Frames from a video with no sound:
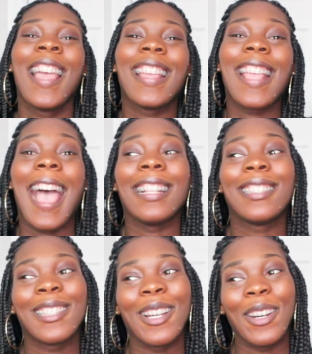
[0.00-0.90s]
Yeah,
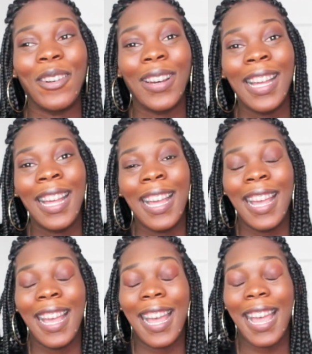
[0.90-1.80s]
so
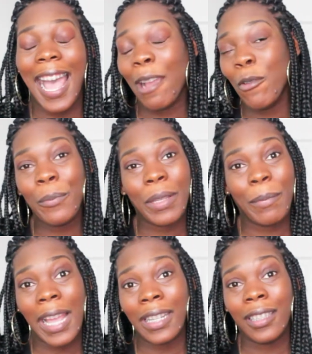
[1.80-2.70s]
I won't be
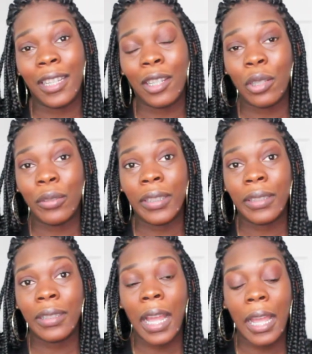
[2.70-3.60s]
buying a ton of clothes
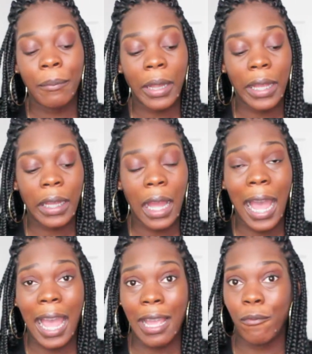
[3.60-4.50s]
this time. Like,
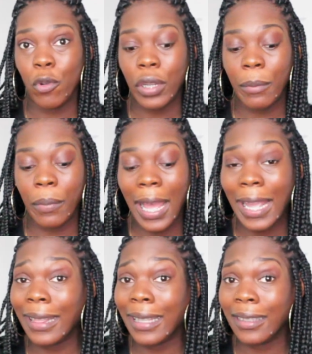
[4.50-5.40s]
I'm only
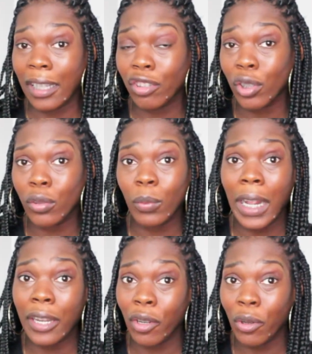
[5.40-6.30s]
buying the essentials, what
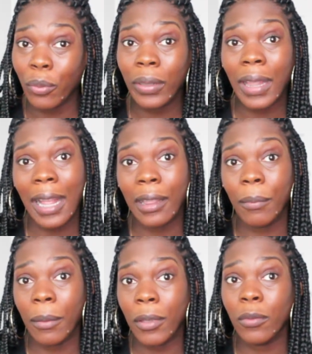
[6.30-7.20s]
I know that the
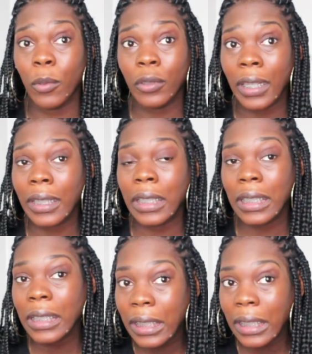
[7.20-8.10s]
baby is most likely
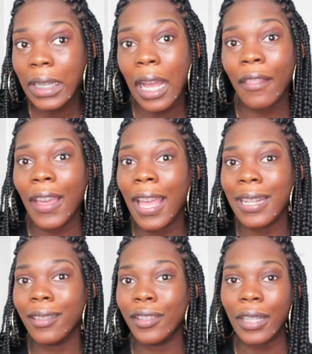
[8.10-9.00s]
going to need. Now that
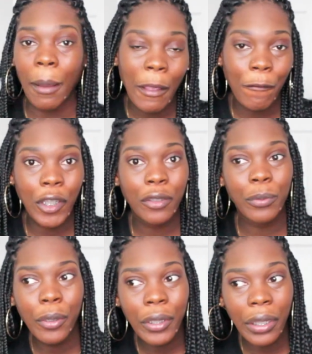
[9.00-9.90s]
it's not my first
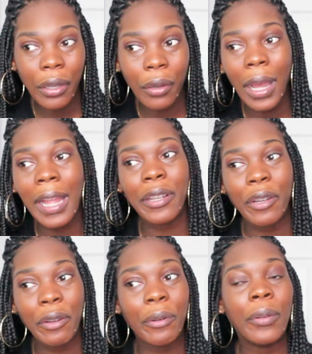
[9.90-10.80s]
rodeo, I
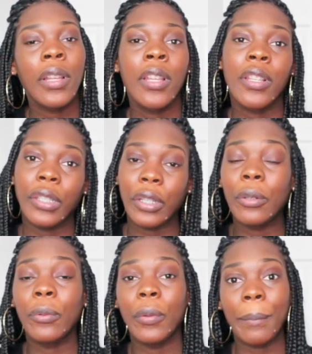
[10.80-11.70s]
know, you
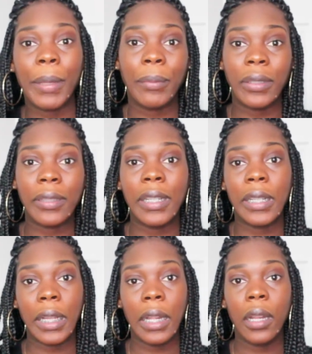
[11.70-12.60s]
know, what baby's going
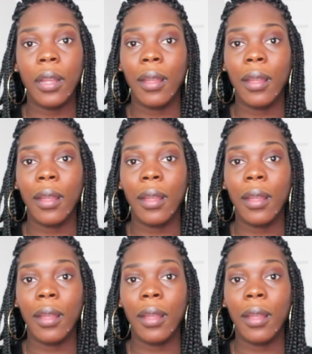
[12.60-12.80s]
to need.